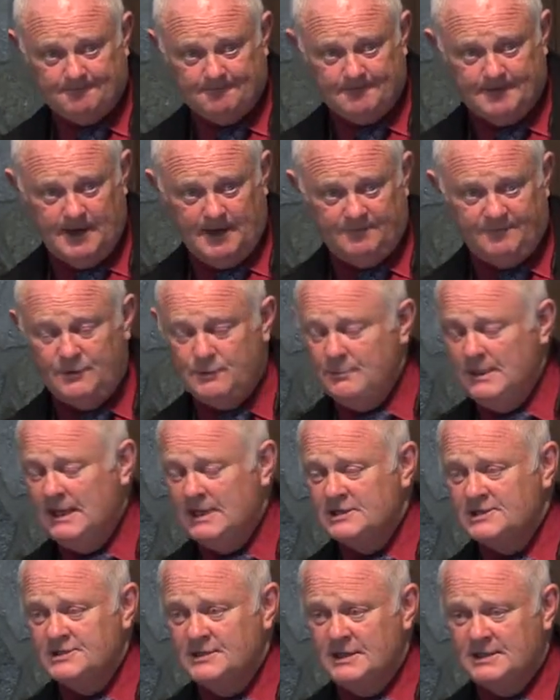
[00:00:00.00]
got a few
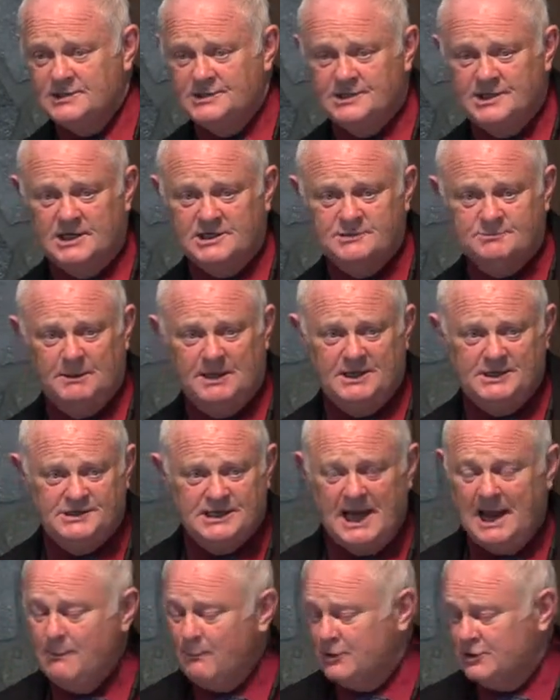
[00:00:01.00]
minutes, let's uh, split a
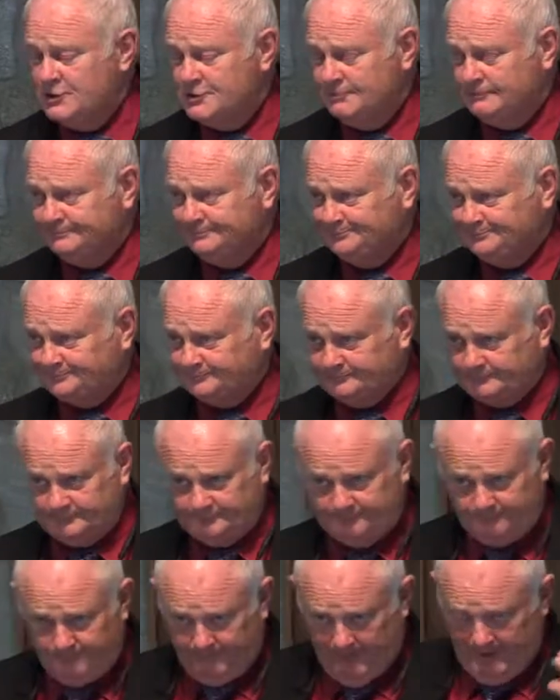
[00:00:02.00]
sandwich.
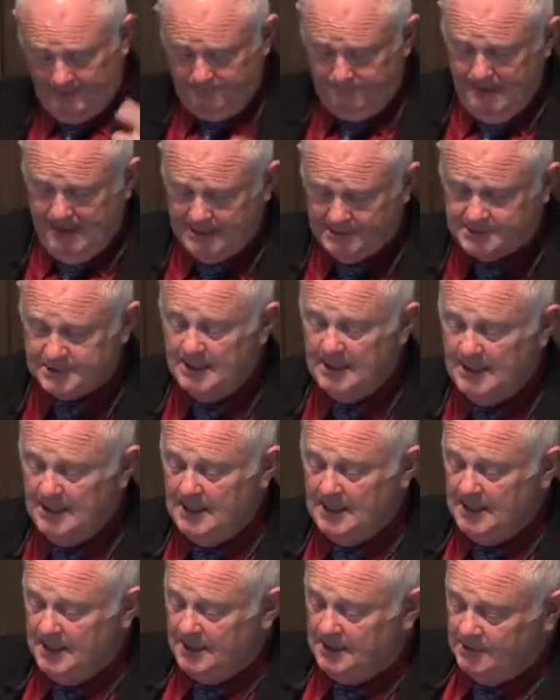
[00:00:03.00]
It meant
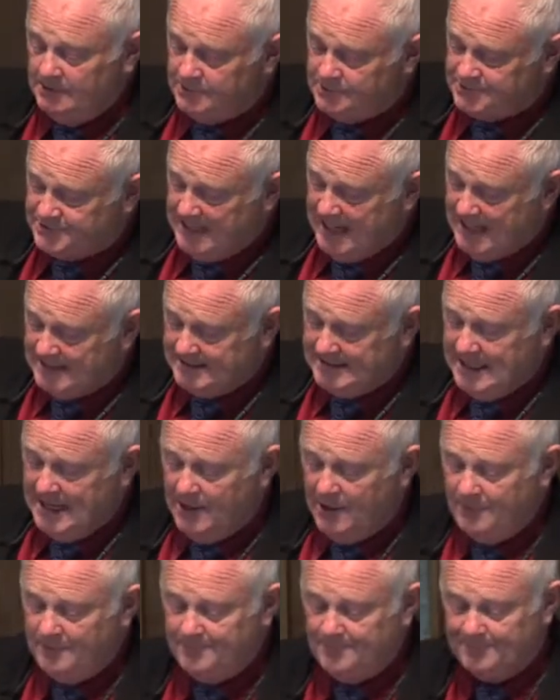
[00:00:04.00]
you sat
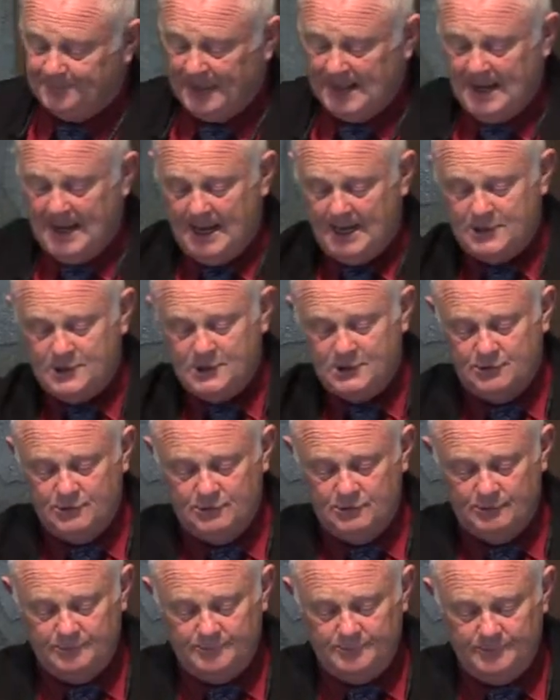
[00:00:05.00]
down and
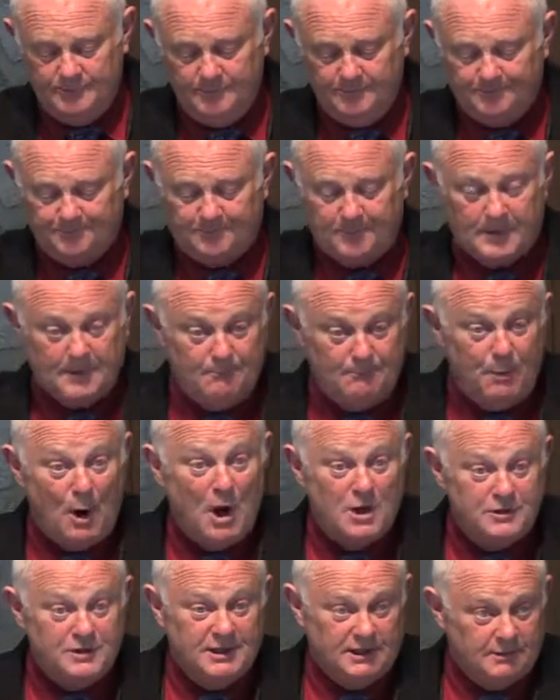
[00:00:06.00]
you
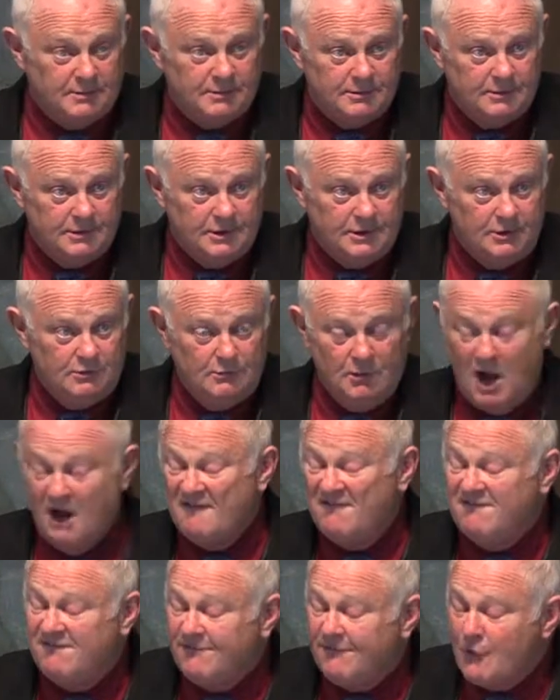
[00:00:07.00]
bonded, you
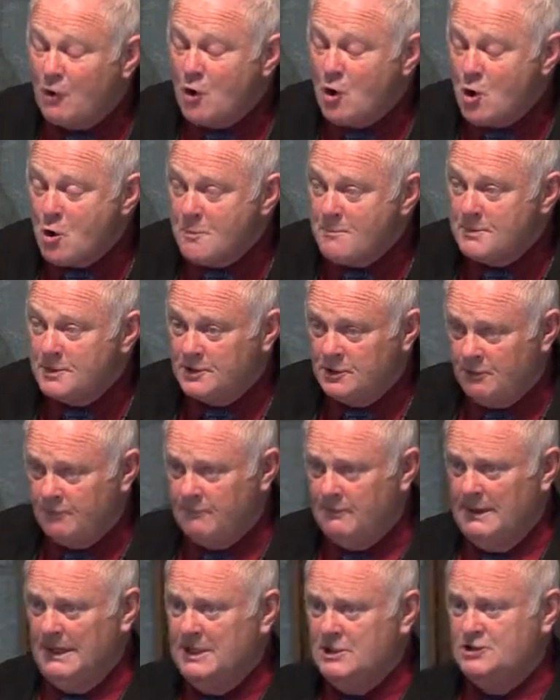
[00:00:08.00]
affirmed your
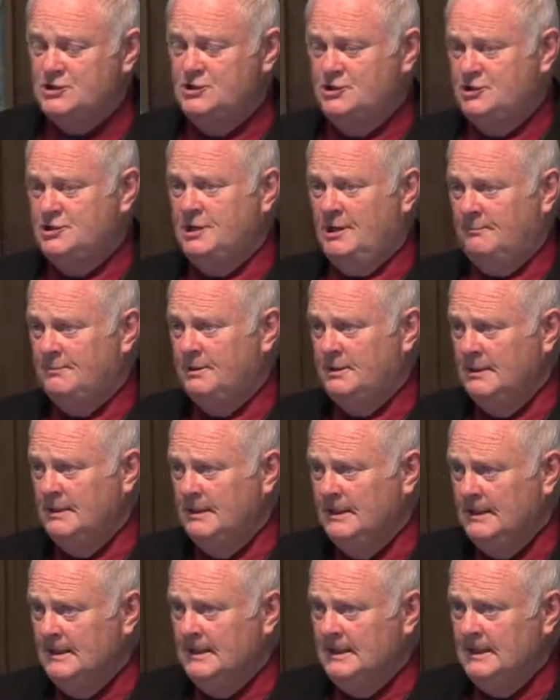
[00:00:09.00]
relationship.
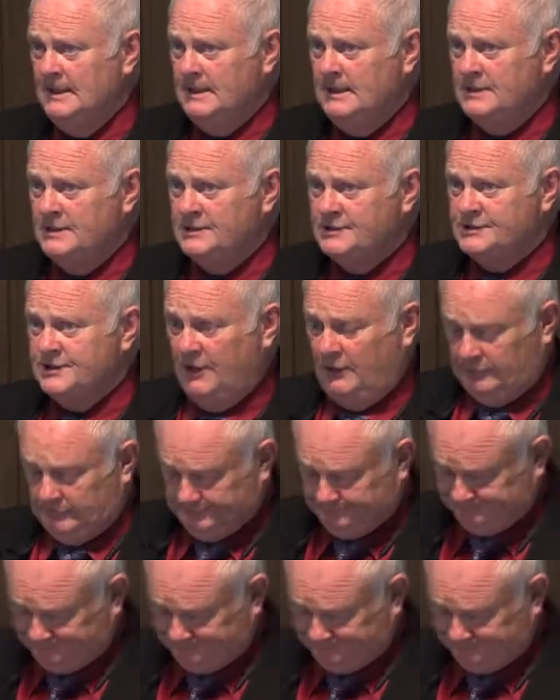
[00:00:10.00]
So,